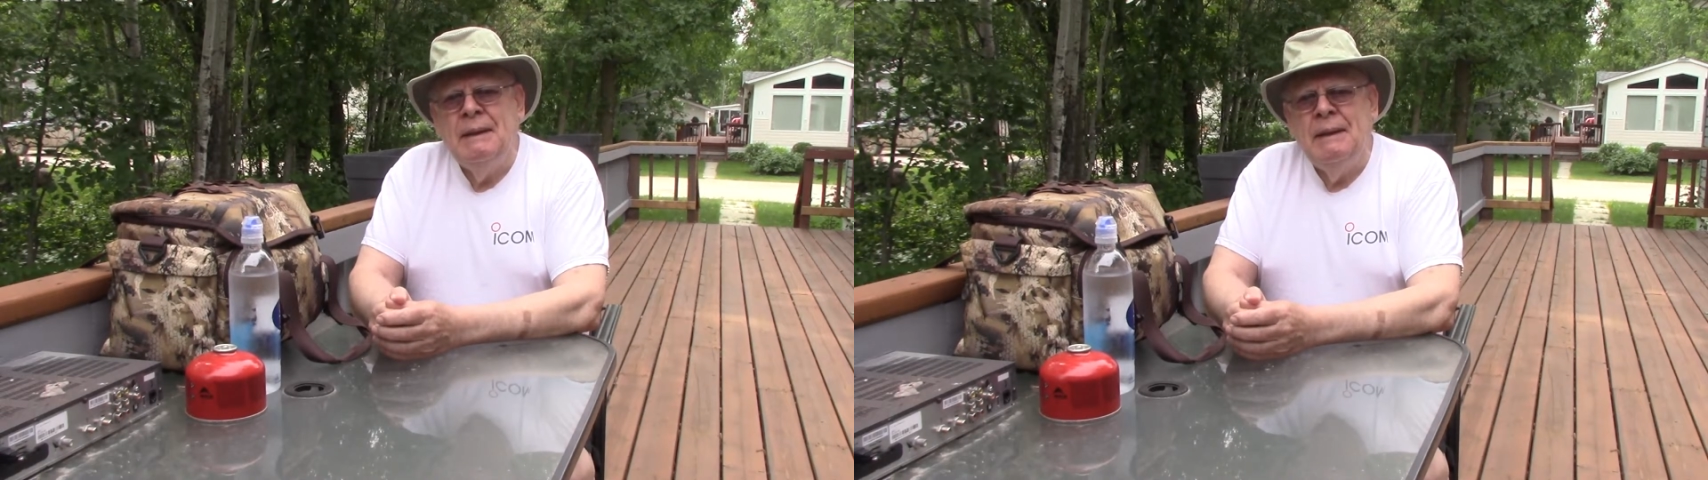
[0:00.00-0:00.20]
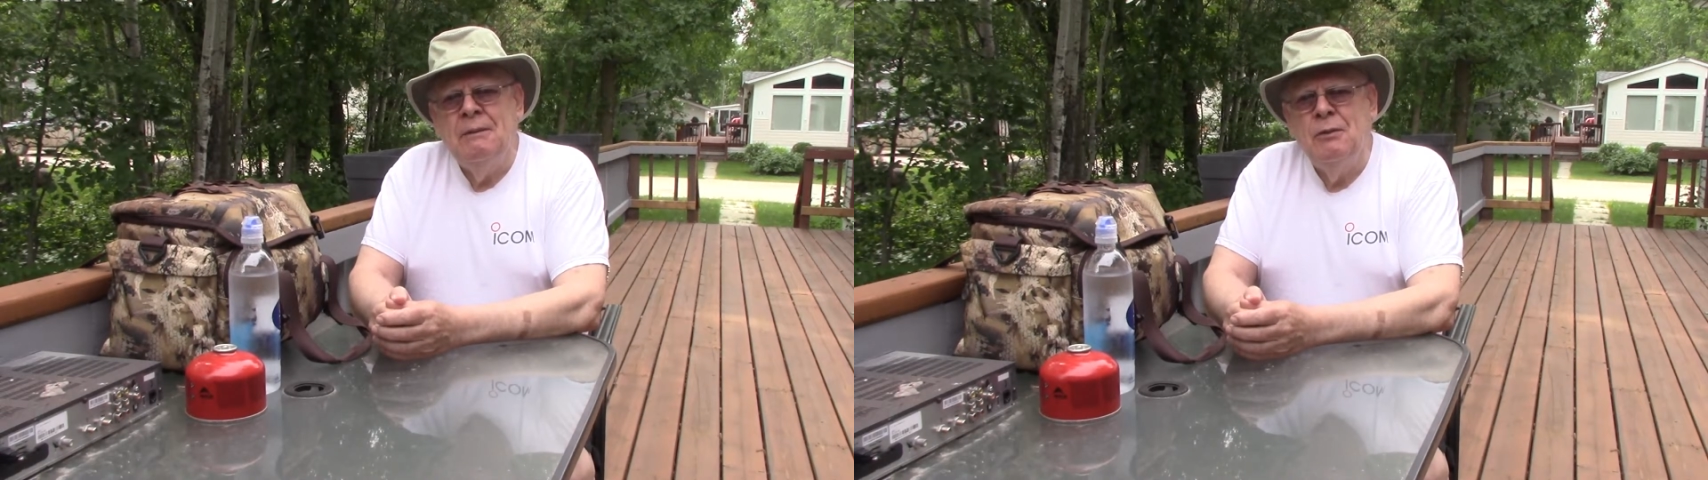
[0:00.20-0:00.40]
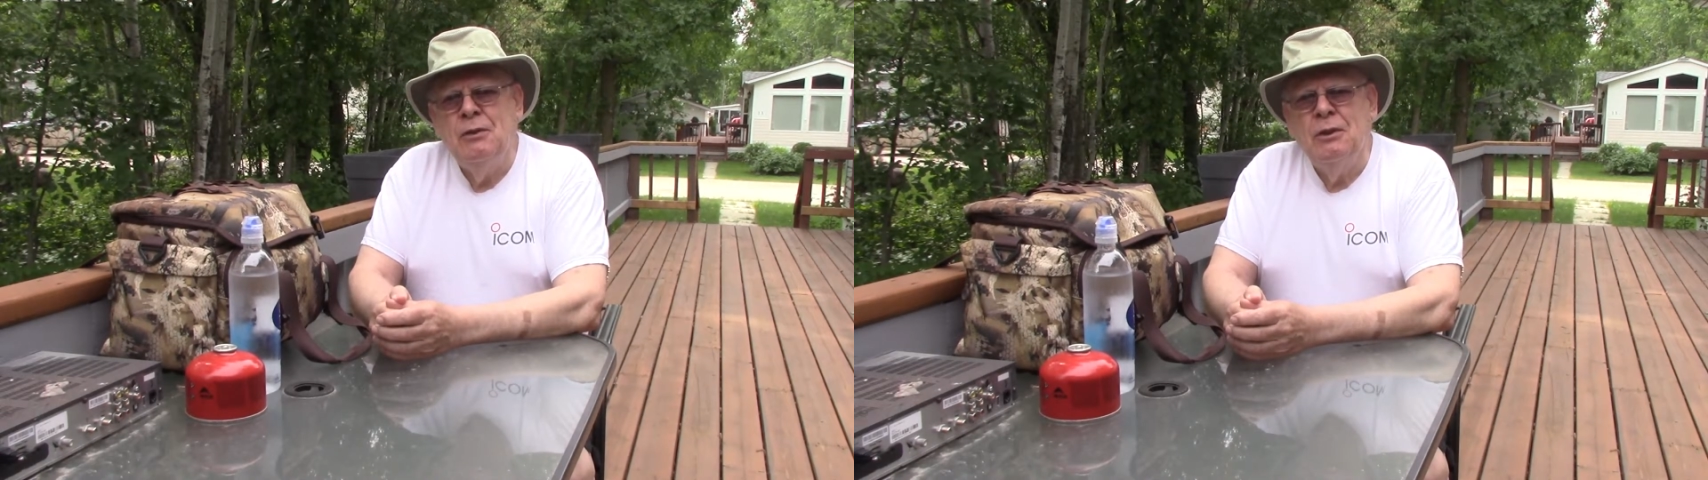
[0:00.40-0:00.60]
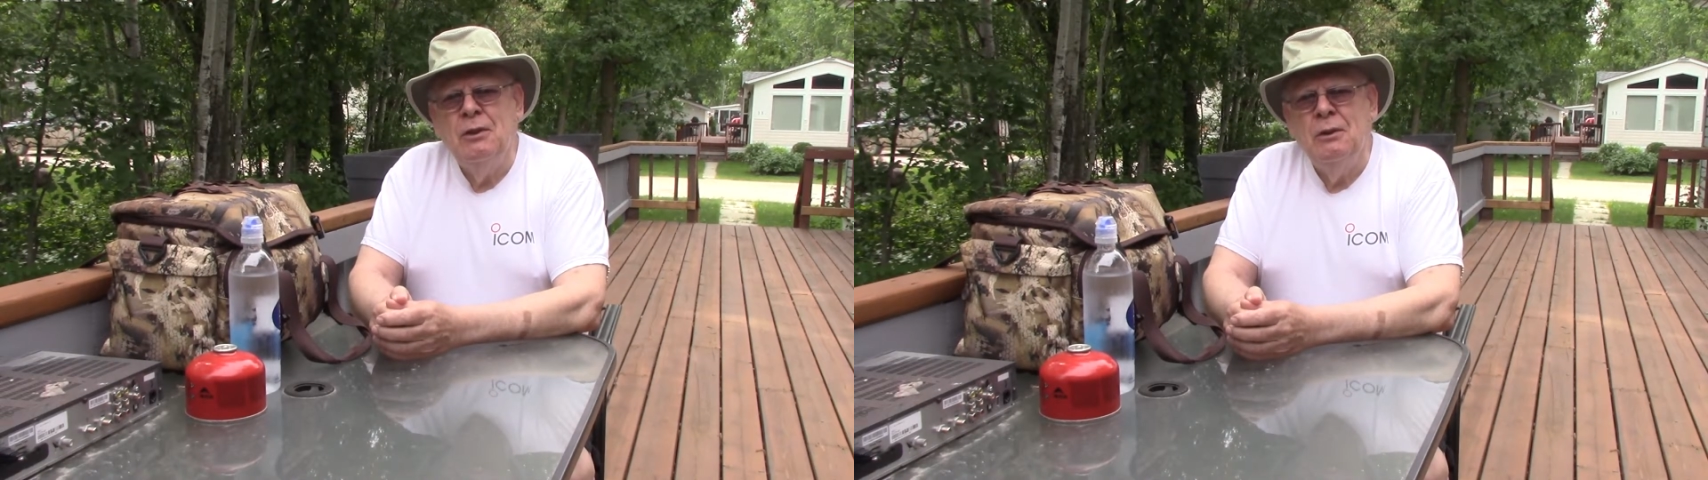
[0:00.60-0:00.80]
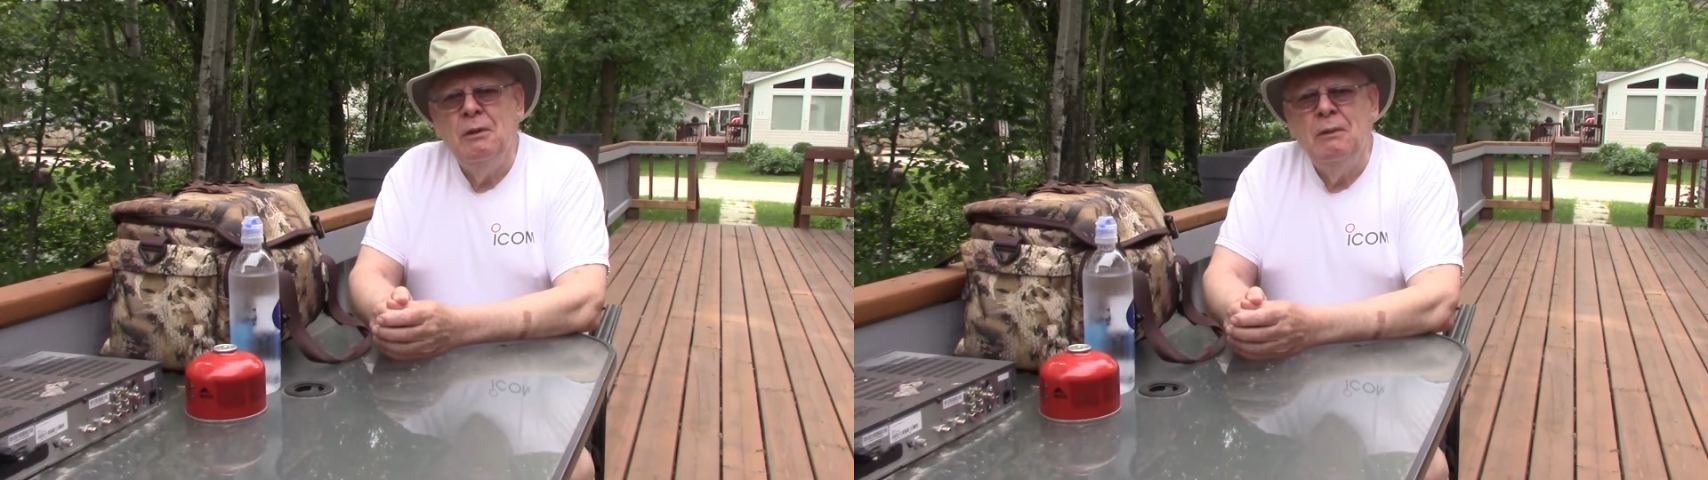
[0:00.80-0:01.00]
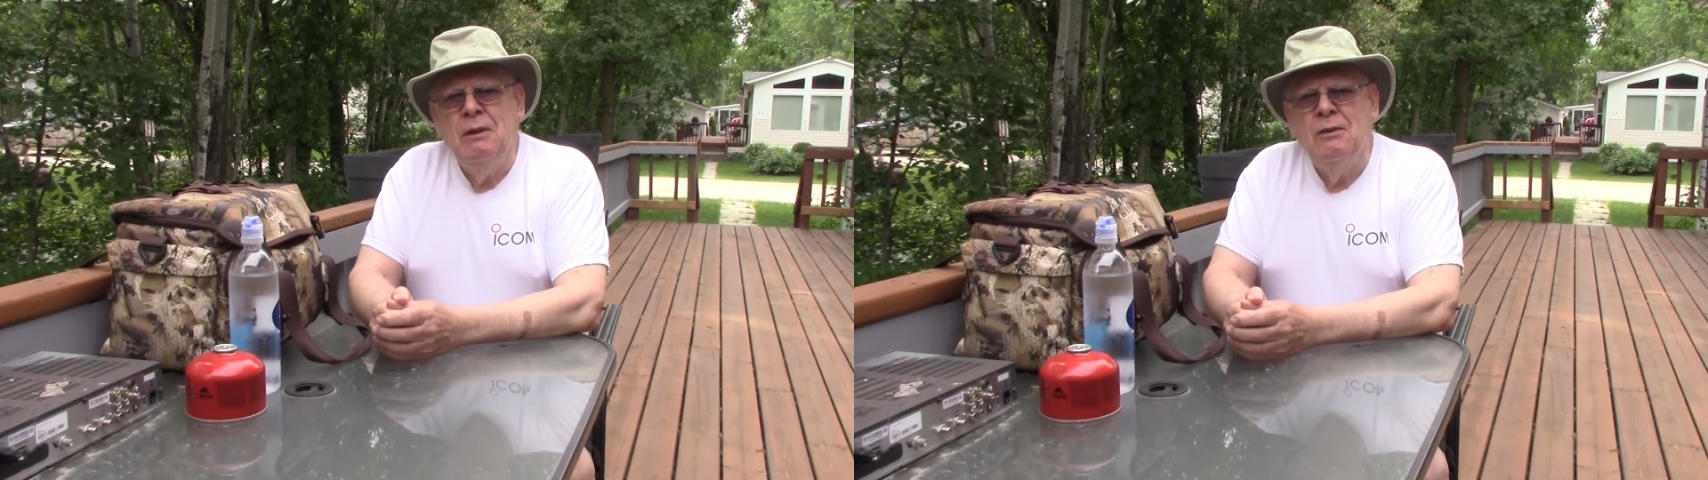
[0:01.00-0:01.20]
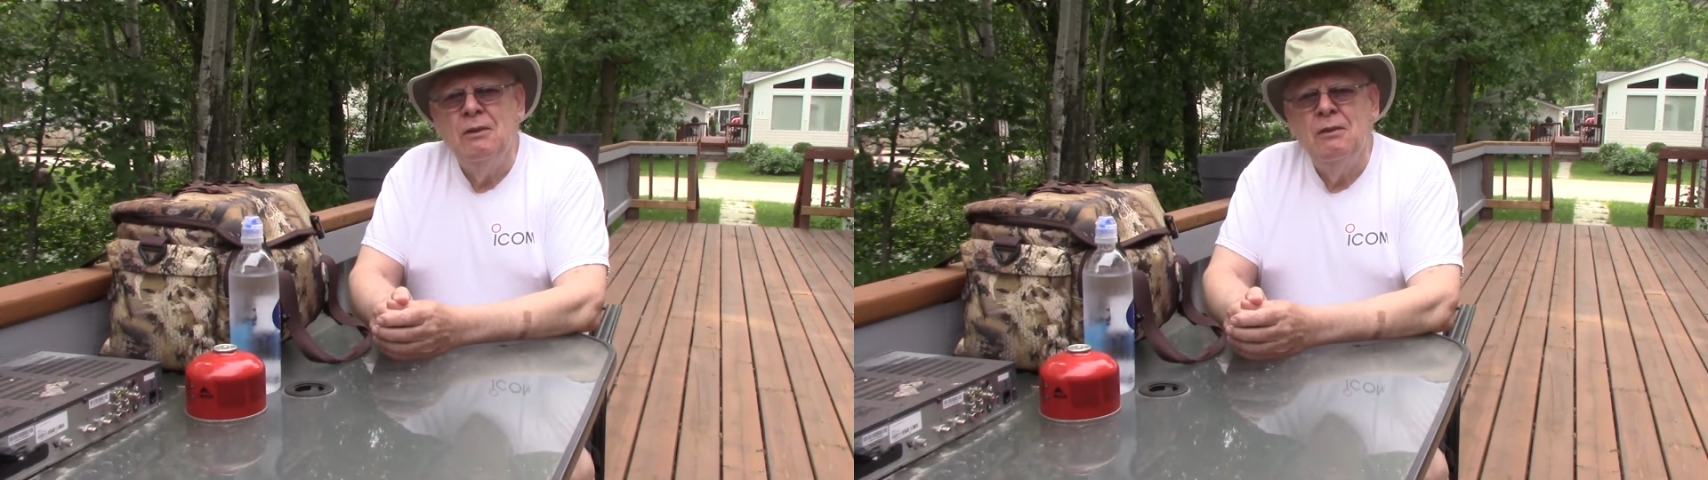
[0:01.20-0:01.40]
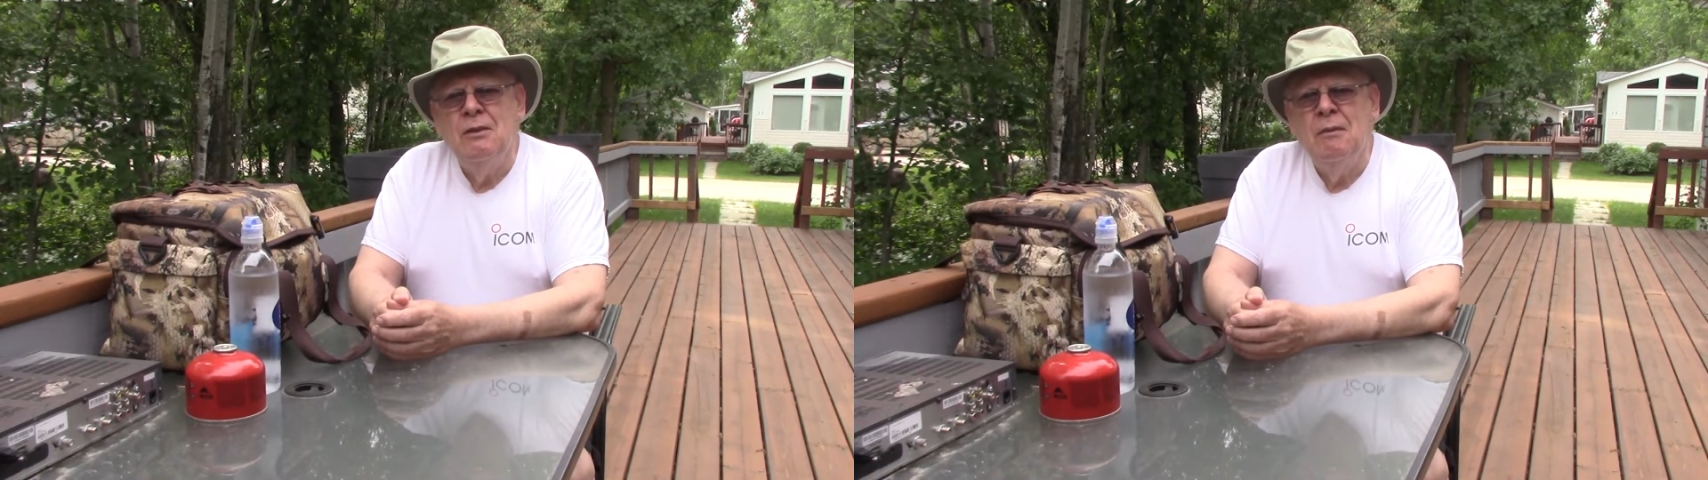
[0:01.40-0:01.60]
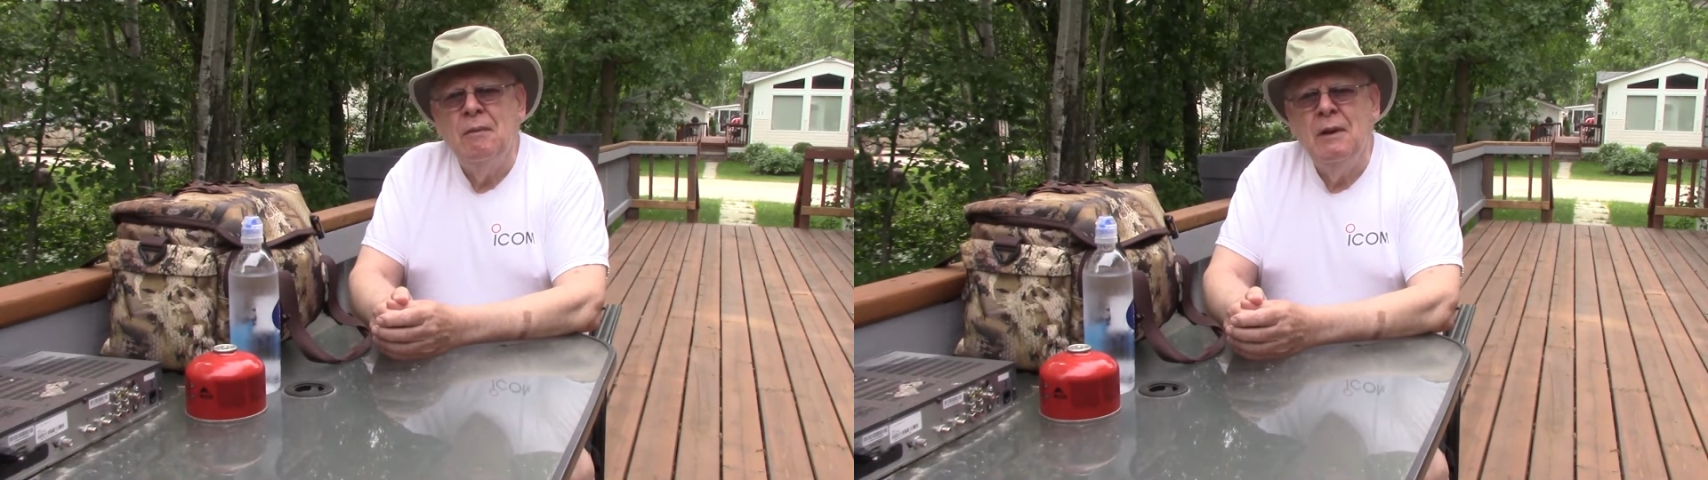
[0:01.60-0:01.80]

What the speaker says: And for security reasons,